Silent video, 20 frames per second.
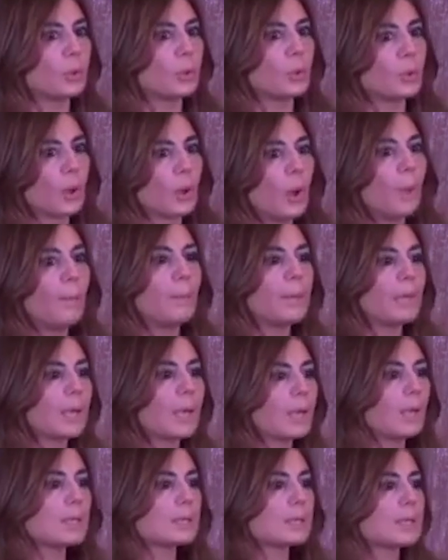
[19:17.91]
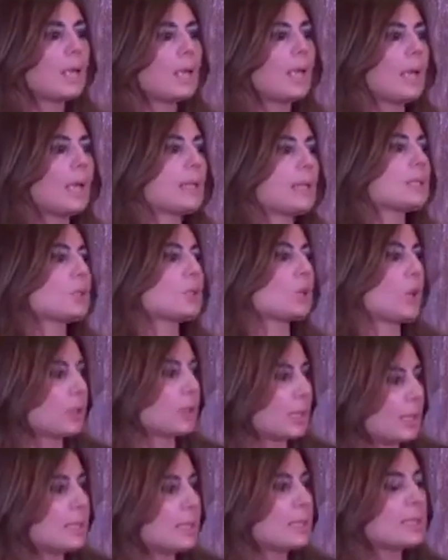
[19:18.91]
you know, because it's not
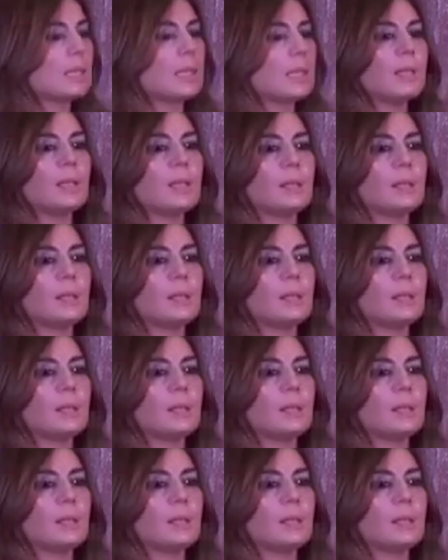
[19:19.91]
easy,